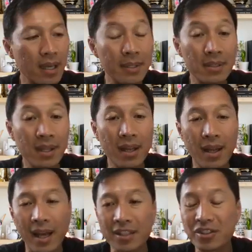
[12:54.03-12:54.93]
And
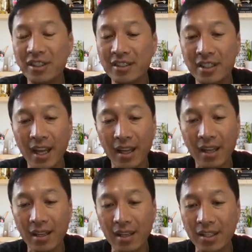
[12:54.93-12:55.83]
actually, today,
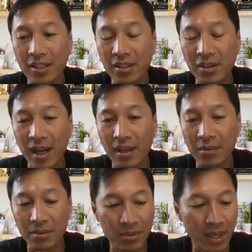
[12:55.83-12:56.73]
you know,
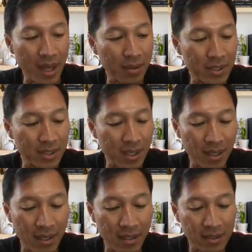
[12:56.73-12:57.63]
I was,
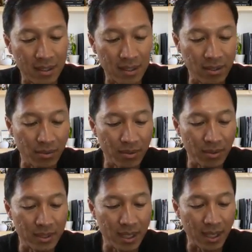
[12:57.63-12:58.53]
you know,
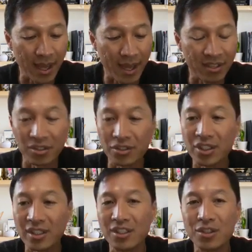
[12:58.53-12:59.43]
was I had an
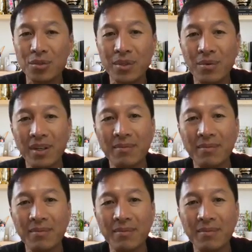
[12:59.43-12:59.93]
urgent issue with one of